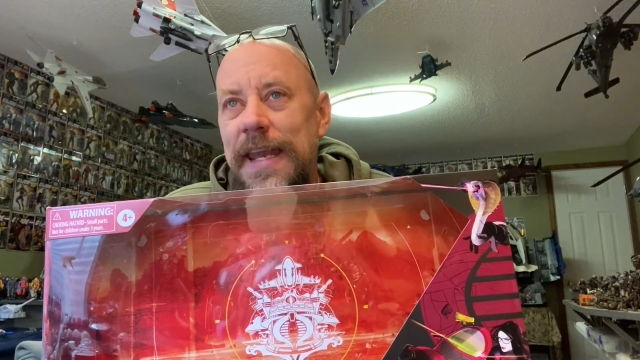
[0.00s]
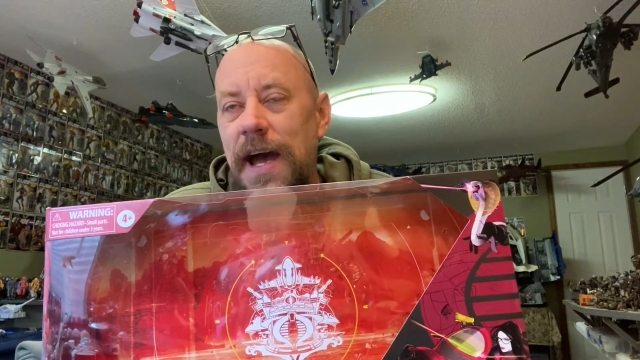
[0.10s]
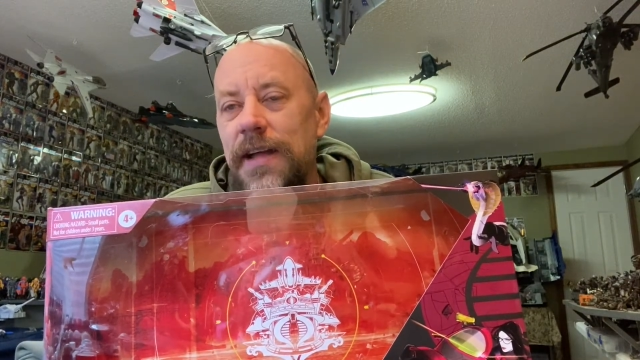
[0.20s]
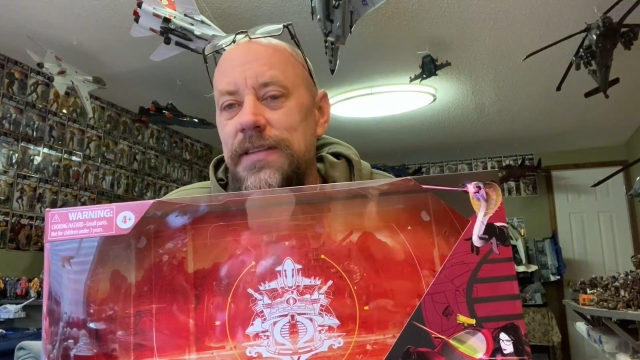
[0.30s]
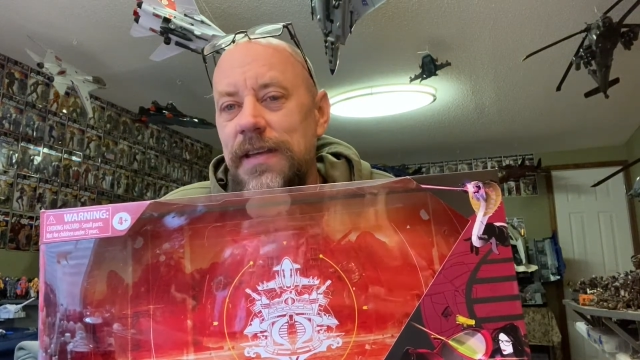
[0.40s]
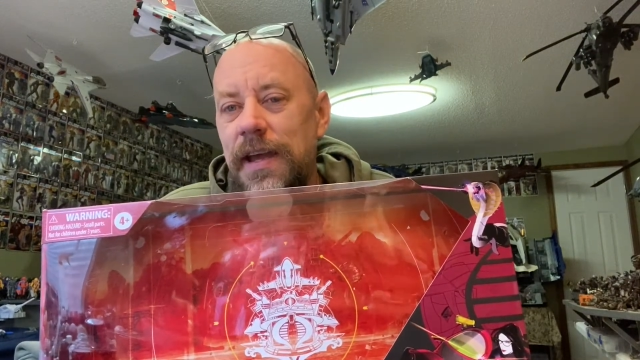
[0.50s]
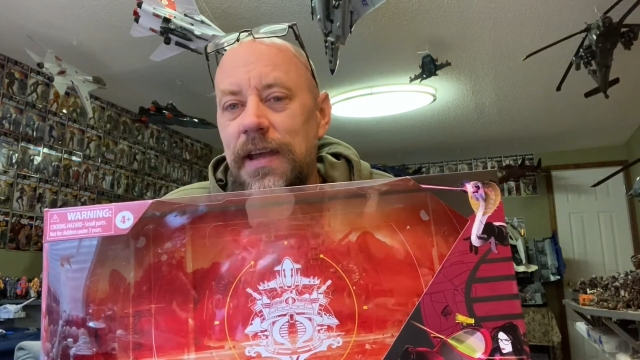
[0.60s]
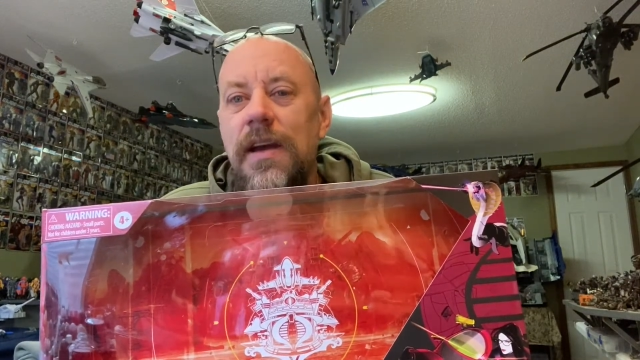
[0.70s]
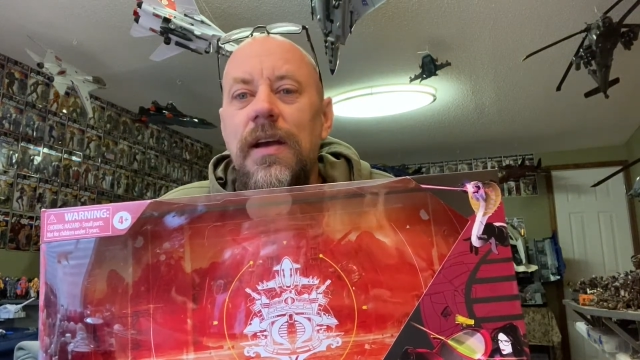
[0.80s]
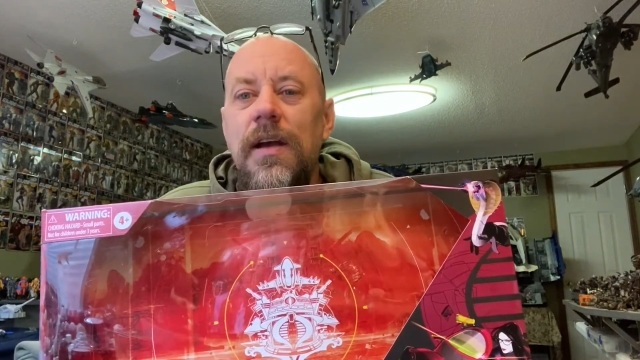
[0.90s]
not say
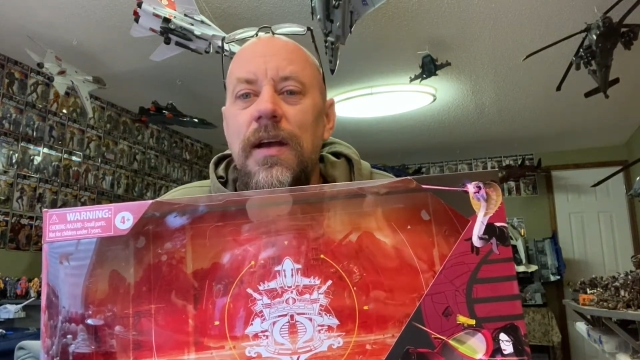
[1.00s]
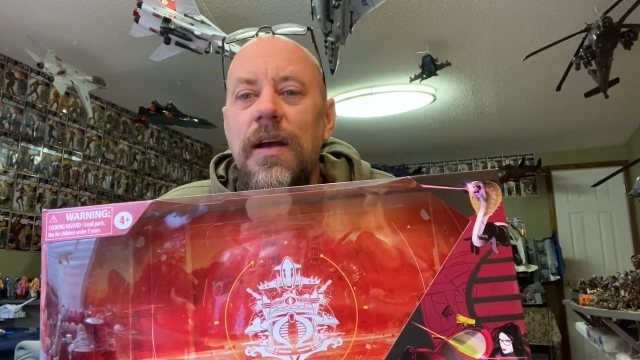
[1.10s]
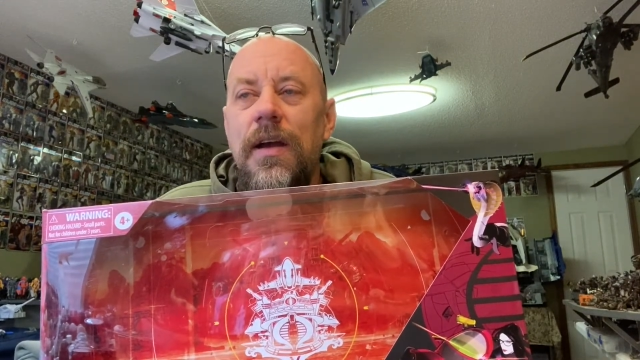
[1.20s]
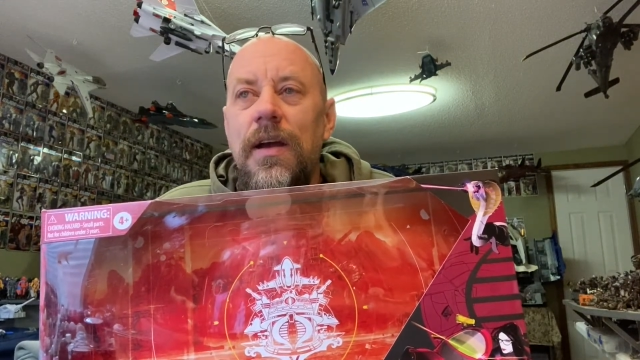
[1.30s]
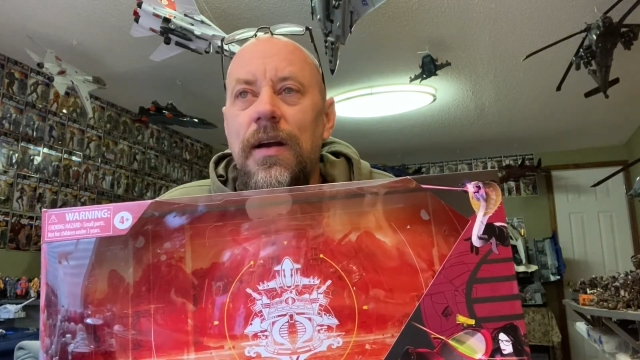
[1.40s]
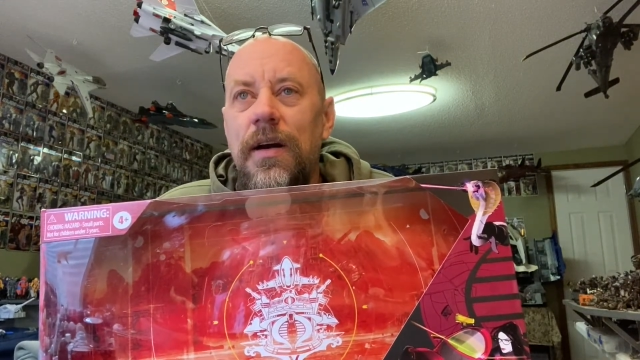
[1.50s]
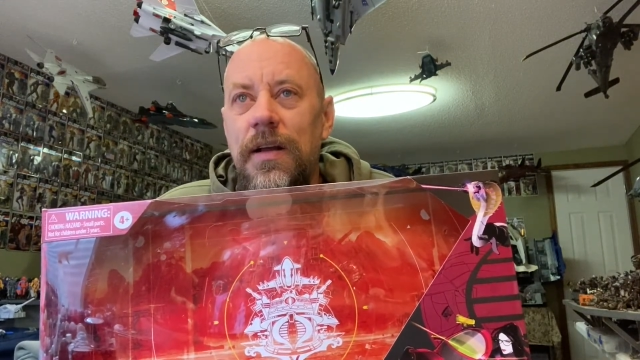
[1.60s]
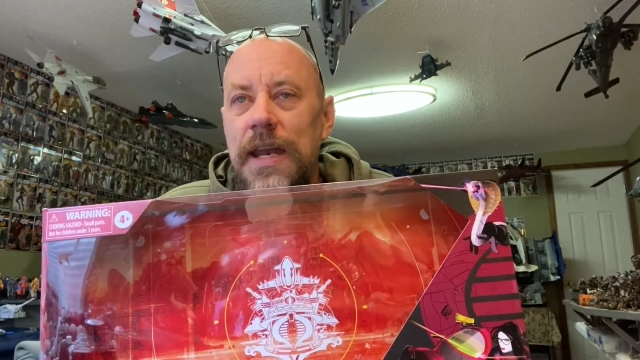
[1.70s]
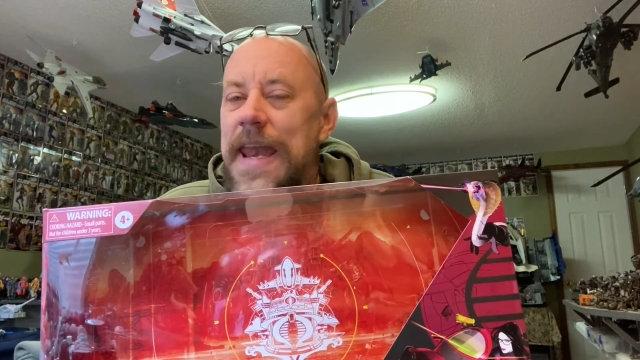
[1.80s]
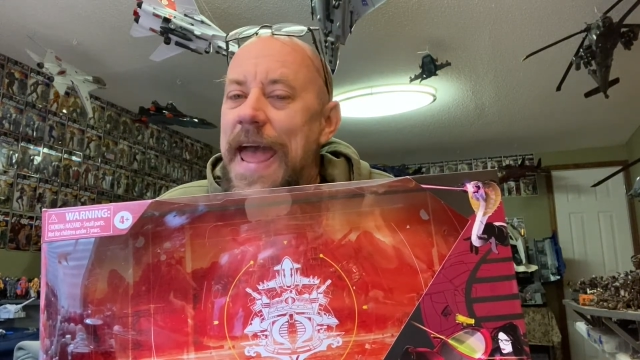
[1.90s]

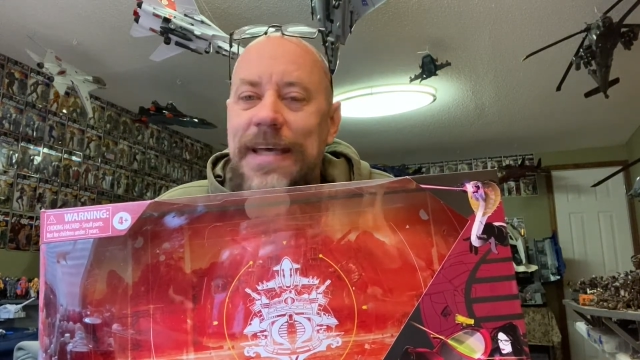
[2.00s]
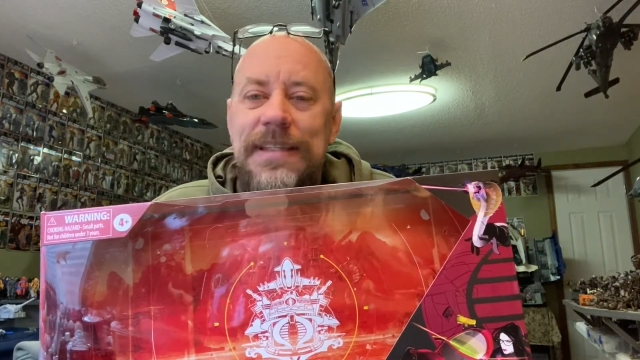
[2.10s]
nasty